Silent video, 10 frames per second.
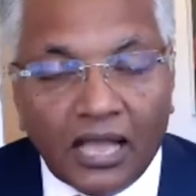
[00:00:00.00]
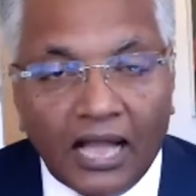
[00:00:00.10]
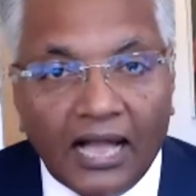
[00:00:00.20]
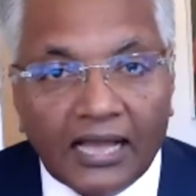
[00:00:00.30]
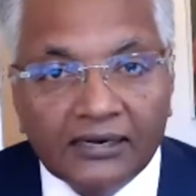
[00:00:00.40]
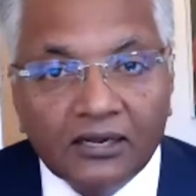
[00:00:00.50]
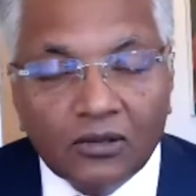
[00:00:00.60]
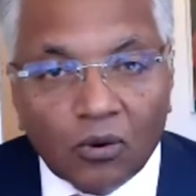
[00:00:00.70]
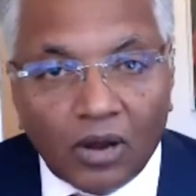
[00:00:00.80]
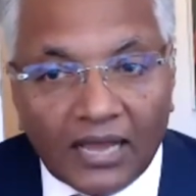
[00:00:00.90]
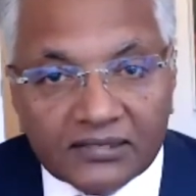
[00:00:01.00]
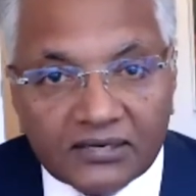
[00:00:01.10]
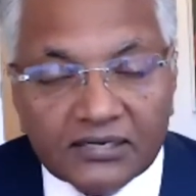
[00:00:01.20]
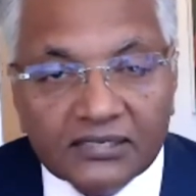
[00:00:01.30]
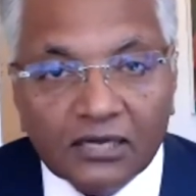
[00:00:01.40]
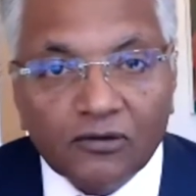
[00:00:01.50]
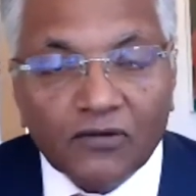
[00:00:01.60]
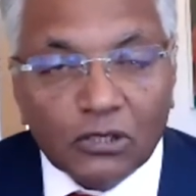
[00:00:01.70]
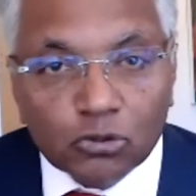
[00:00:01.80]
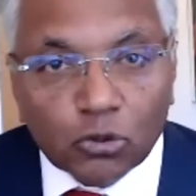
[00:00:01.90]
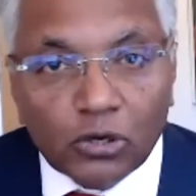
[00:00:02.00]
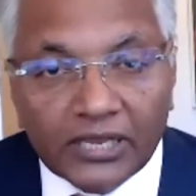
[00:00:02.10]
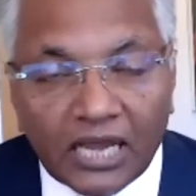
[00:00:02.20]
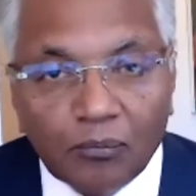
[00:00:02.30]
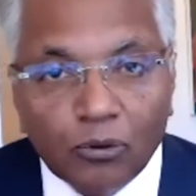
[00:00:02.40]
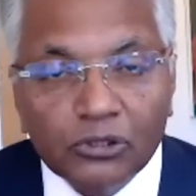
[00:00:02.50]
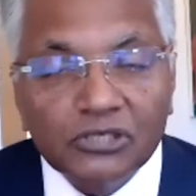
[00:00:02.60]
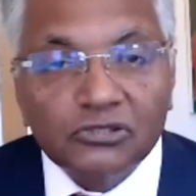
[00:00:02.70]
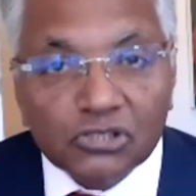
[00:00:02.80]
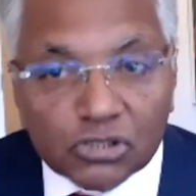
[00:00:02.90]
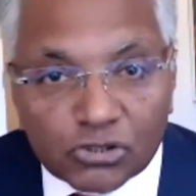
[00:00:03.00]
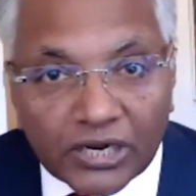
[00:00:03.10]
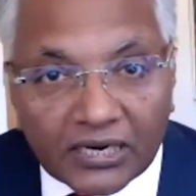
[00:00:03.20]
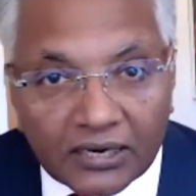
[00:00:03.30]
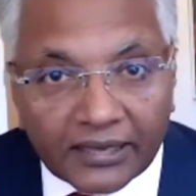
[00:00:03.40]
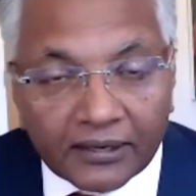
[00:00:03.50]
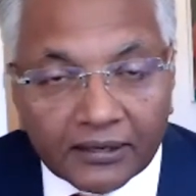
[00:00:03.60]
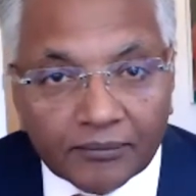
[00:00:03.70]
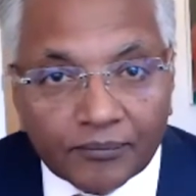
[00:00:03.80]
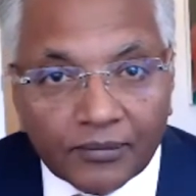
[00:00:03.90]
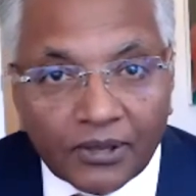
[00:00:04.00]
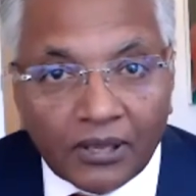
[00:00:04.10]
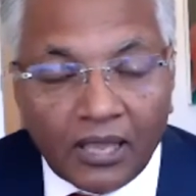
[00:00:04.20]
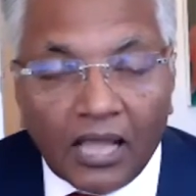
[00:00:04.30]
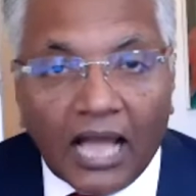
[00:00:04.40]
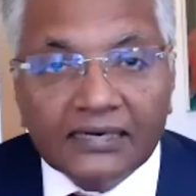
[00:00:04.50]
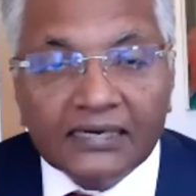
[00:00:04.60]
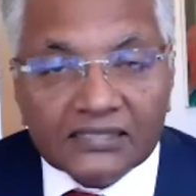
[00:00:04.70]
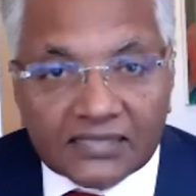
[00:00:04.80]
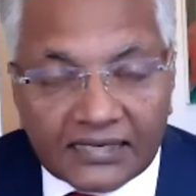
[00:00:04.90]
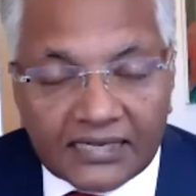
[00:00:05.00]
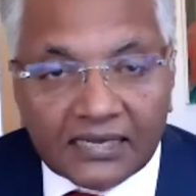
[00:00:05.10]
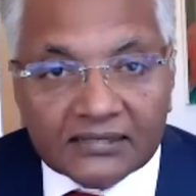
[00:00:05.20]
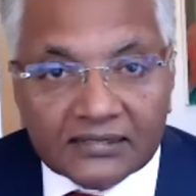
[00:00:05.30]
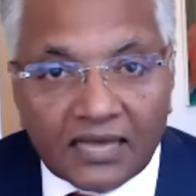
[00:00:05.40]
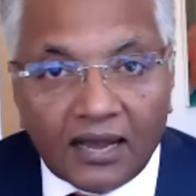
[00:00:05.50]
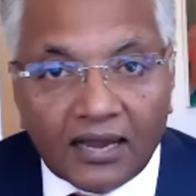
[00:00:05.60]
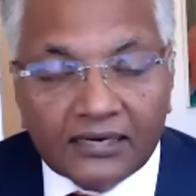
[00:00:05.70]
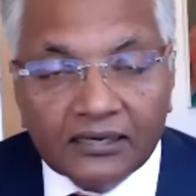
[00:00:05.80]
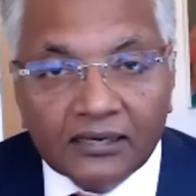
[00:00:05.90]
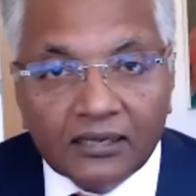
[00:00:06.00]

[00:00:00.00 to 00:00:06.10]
And as a result of controlling our borders strictly, and setting aside